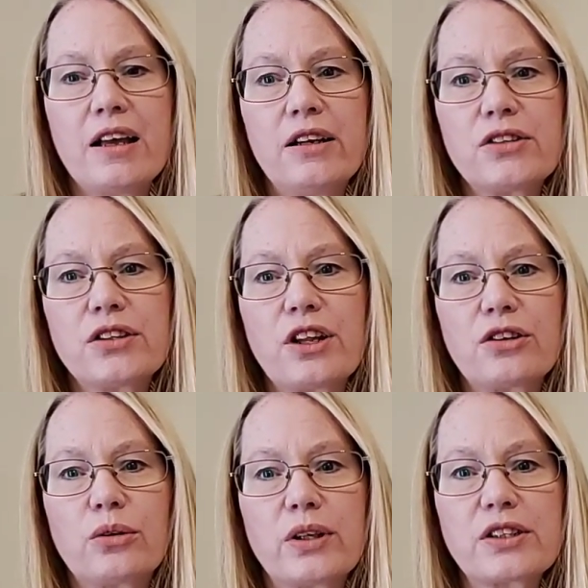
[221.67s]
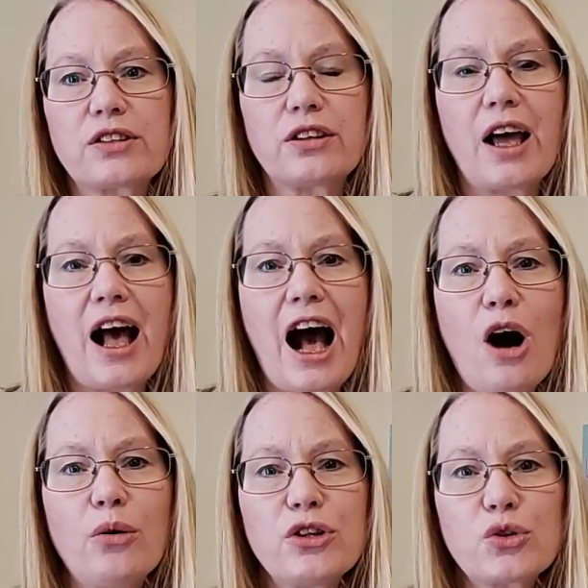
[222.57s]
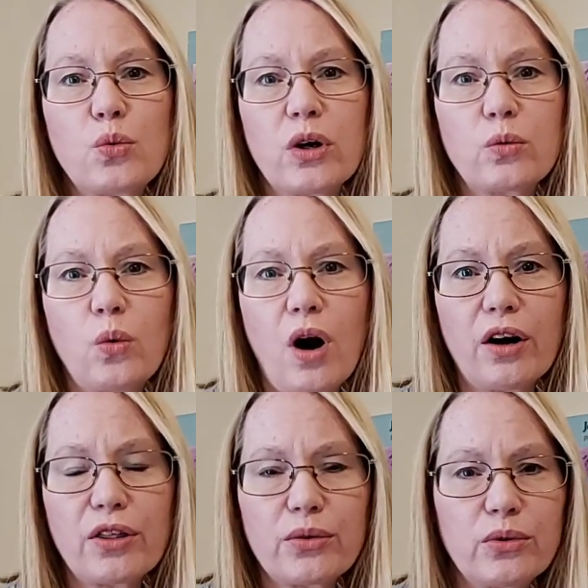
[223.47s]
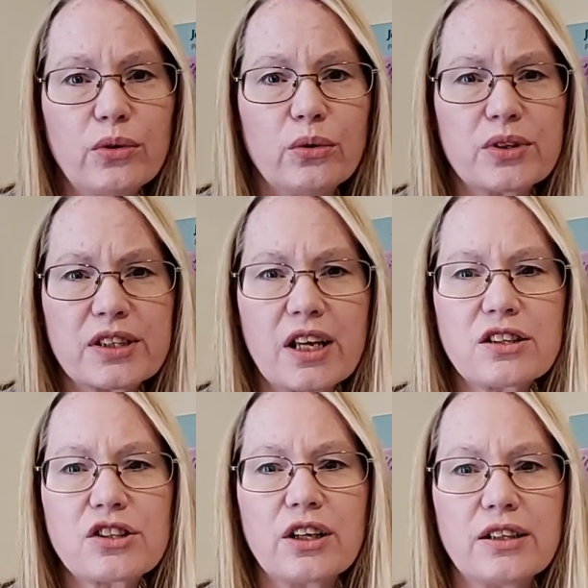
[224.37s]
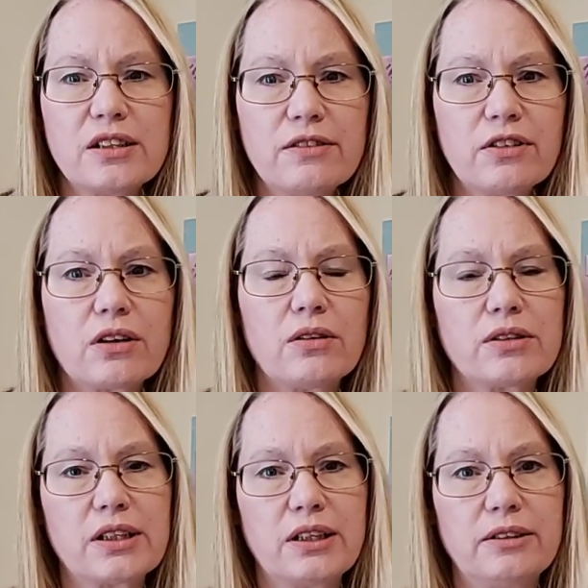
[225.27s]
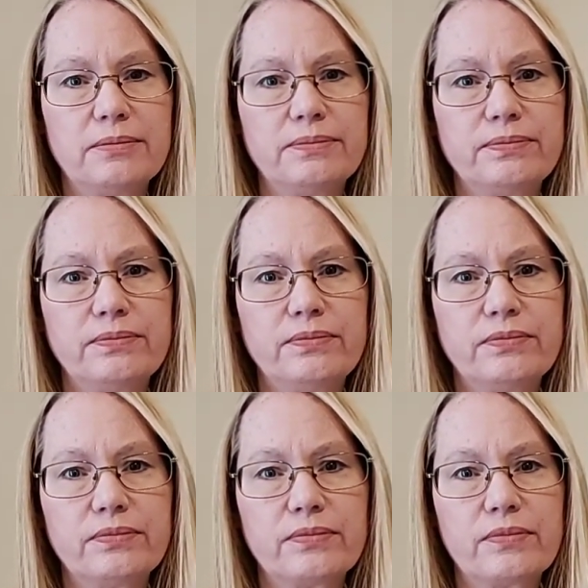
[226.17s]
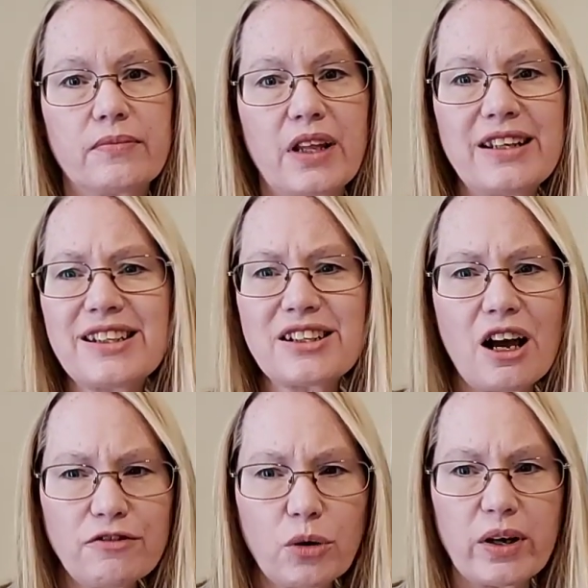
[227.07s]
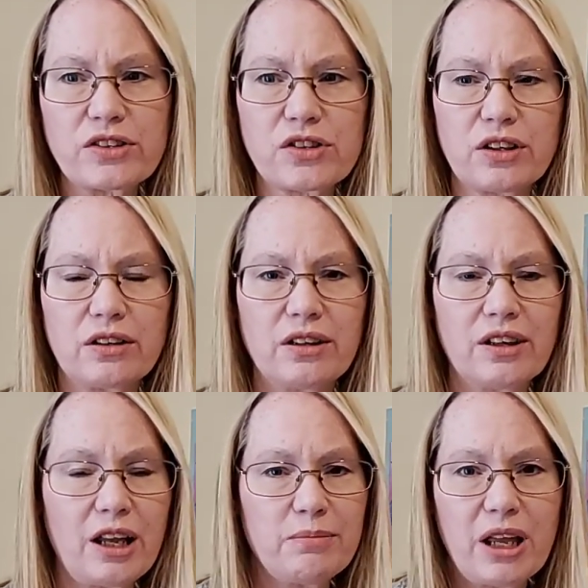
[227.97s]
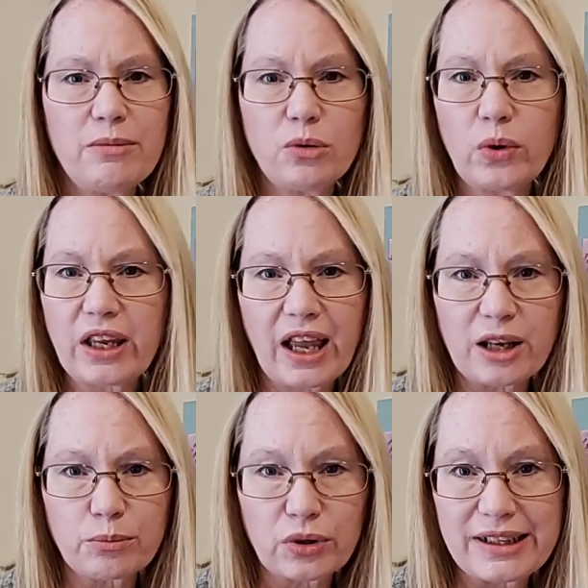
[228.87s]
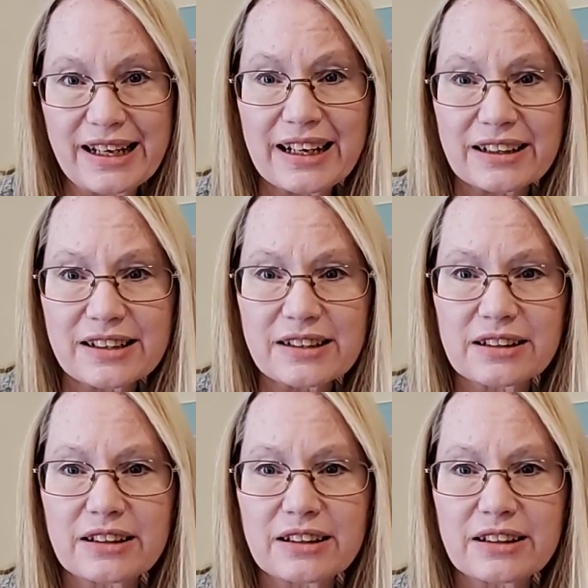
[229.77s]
Here's another question. How does one walk through such a difficulty? It's a tough question, and maybe we can't predict.